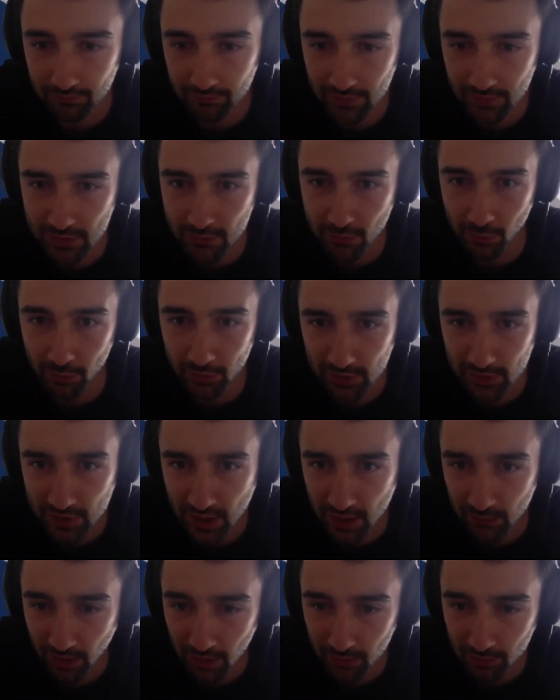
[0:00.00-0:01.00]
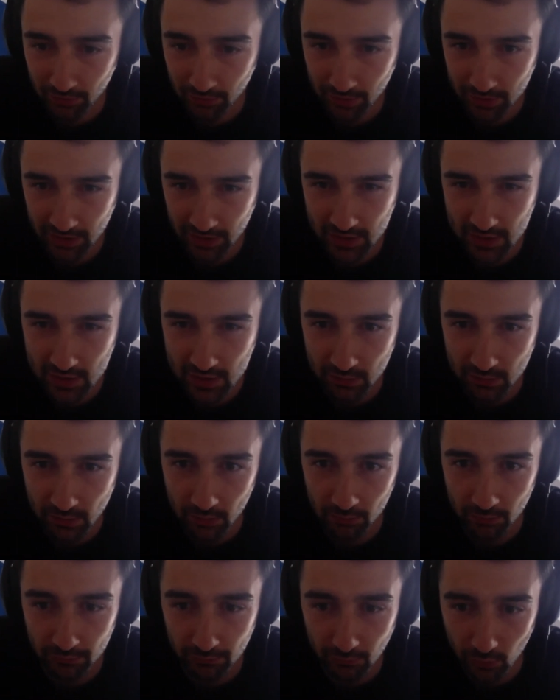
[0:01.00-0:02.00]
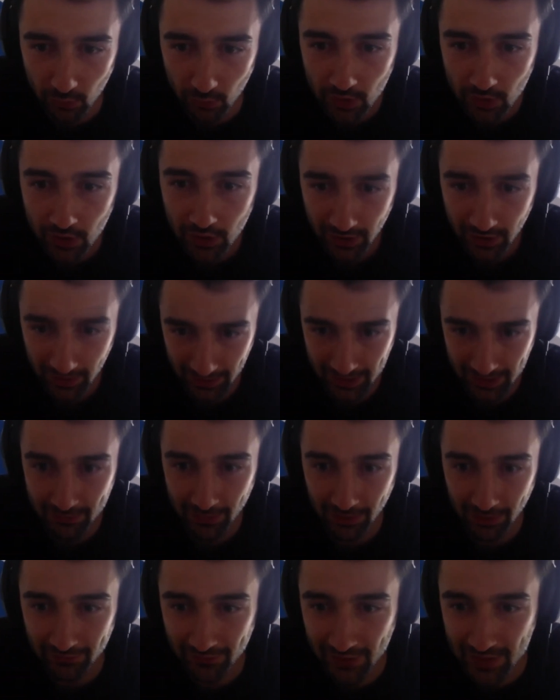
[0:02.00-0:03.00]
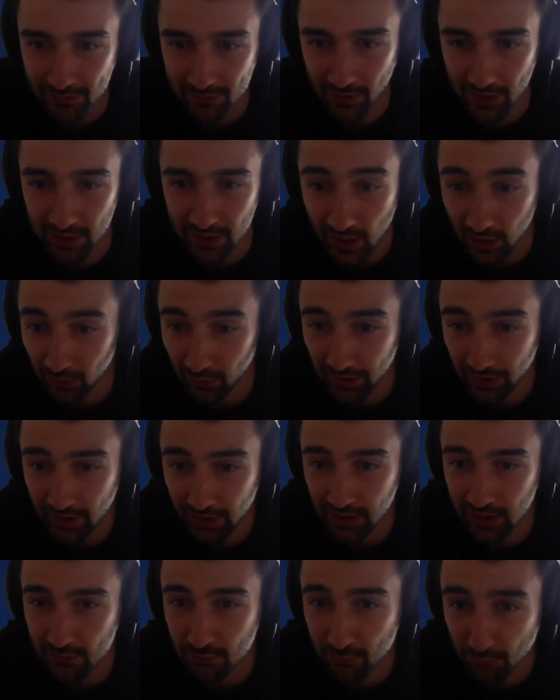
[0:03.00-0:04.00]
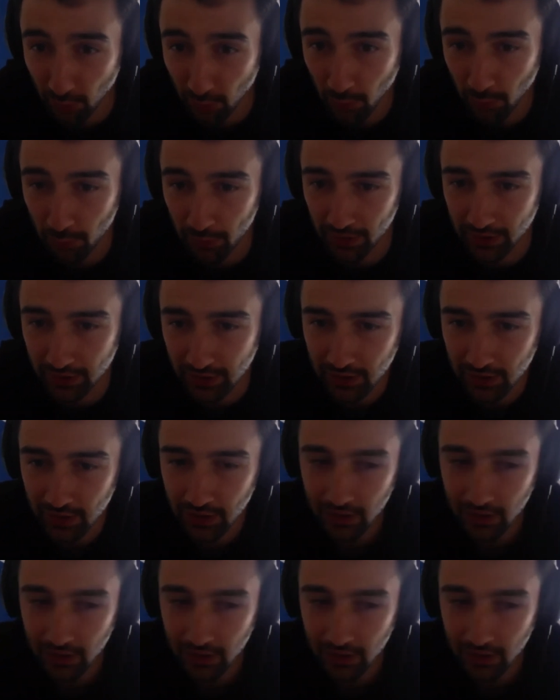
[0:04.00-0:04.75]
This probably has come up. I think this has come up before as part of this, but internal linking is probably